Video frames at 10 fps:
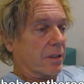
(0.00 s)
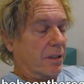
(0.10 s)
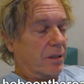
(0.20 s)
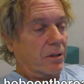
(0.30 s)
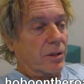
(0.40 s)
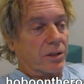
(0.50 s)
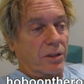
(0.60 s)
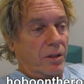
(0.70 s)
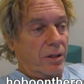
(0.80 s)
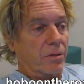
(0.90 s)
Of course,
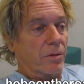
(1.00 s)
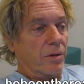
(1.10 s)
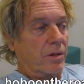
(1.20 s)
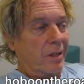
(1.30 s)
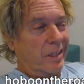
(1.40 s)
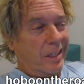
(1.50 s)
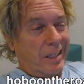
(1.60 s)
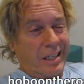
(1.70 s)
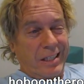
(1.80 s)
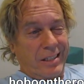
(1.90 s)
you know, but
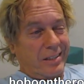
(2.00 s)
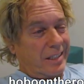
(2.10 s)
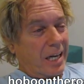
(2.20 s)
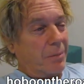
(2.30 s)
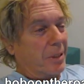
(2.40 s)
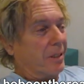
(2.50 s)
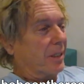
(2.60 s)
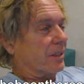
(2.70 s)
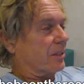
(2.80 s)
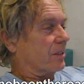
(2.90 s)
there's got to be at
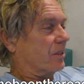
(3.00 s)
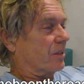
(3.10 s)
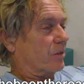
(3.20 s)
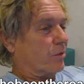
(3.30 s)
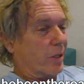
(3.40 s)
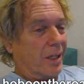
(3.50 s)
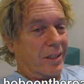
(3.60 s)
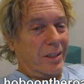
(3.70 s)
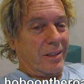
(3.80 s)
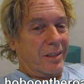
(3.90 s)
least
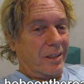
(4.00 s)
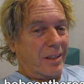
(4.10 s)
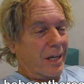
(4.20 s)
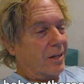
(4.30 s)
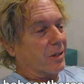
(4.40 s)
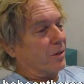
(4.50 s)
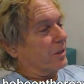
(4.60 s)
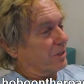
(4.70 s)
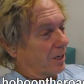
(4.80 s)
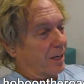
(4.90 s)
300. I don't know.
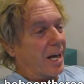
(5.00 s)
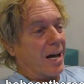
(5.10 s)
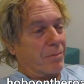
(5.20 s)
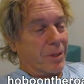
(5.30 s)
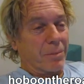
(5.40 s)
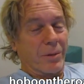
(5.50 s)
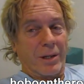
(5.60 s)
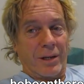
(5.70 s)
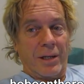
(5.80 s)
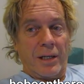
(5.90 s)
There's a lot of people
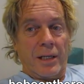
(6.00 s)
here.